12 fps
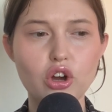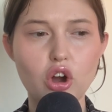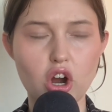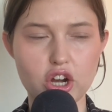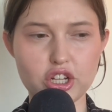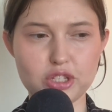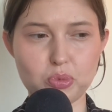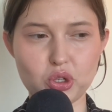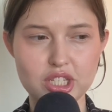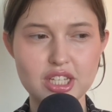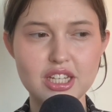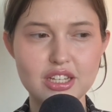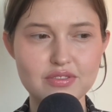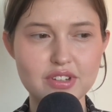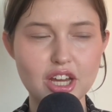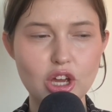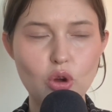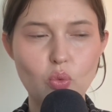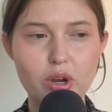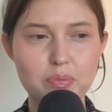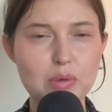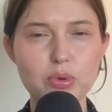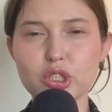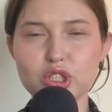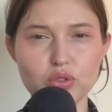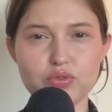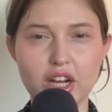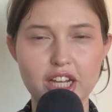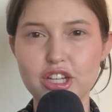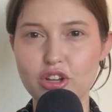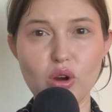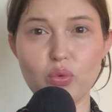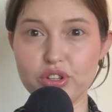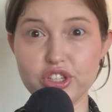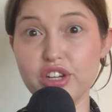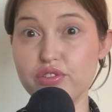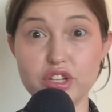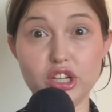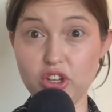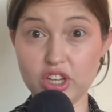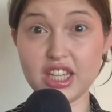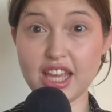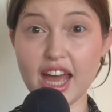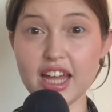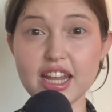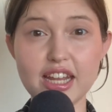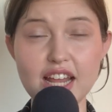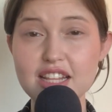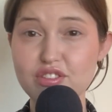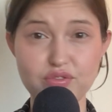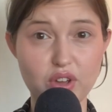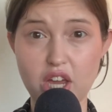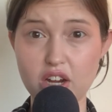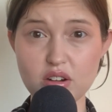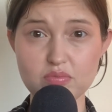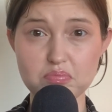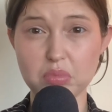art is perceived where people don't fucking know what they're looking at, and that's fair.